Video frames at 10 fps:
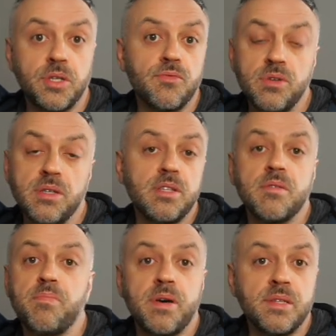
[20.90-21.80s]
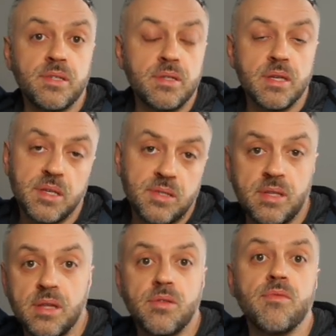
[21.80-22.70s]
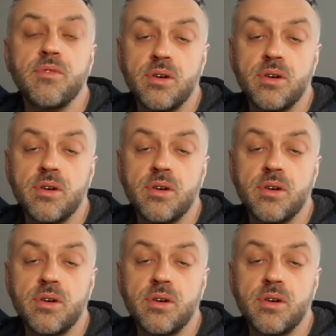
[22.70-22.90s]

really depends on the extent of your